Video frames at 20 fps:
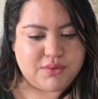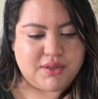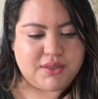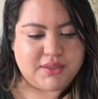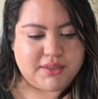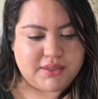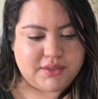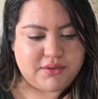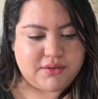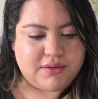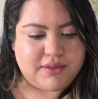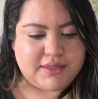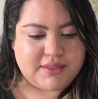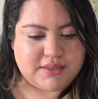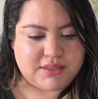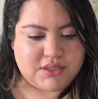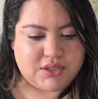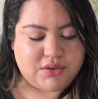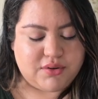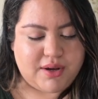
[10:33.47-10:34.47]
a little
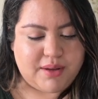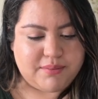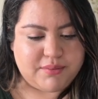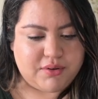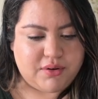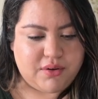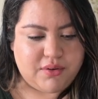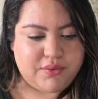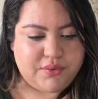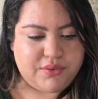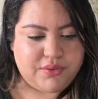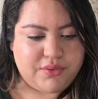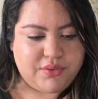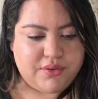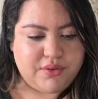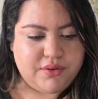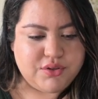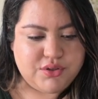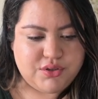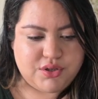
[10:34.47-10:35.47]
Instagram growth.
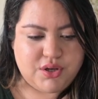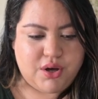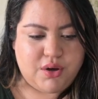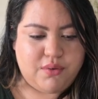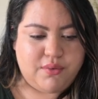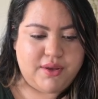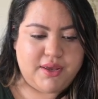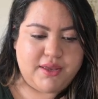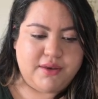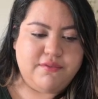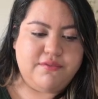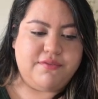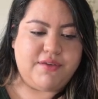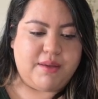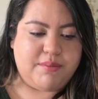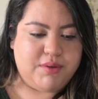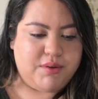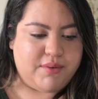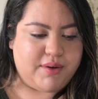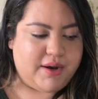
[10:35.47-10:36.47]
So in
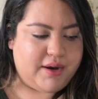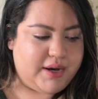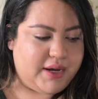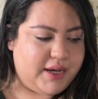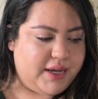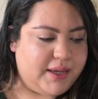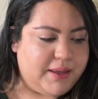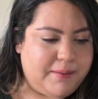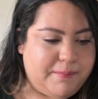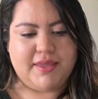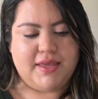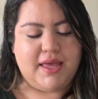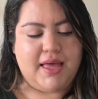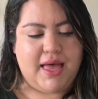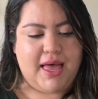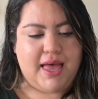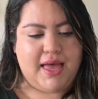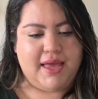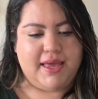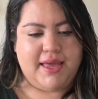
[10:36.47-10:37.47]
February,
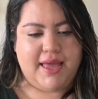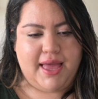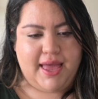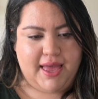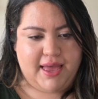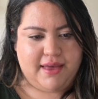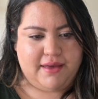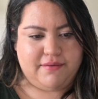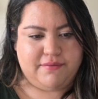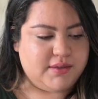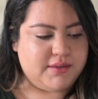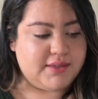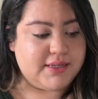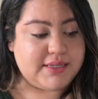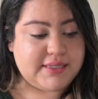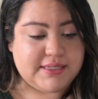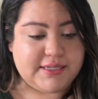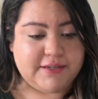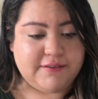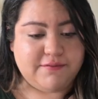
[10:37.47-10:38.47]
I have
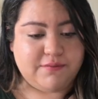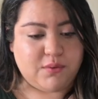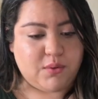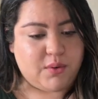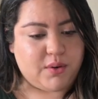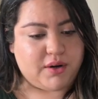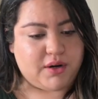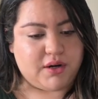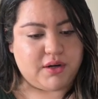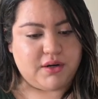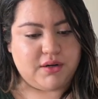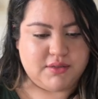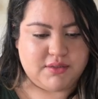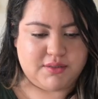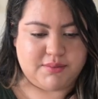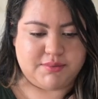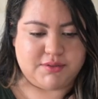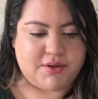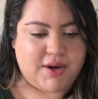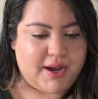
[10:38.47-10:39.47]
64
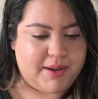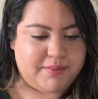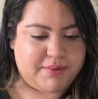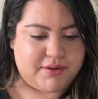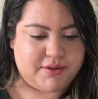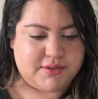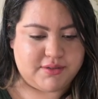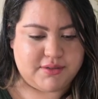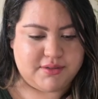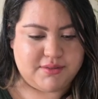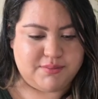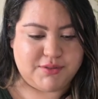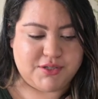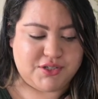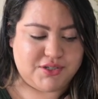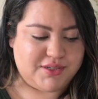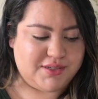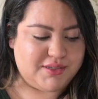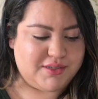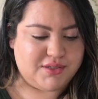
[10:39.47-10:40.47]
subscribers,
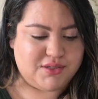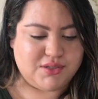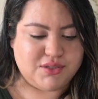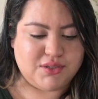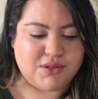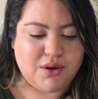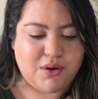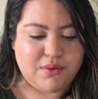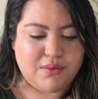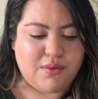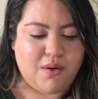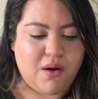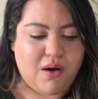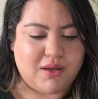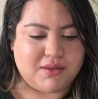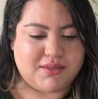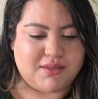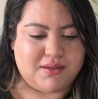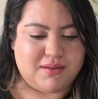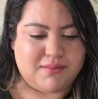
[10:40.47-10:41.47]
which is so
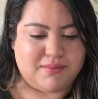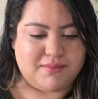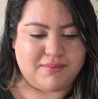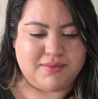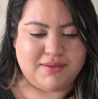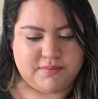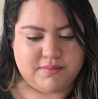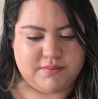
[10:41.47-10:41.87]
awesome.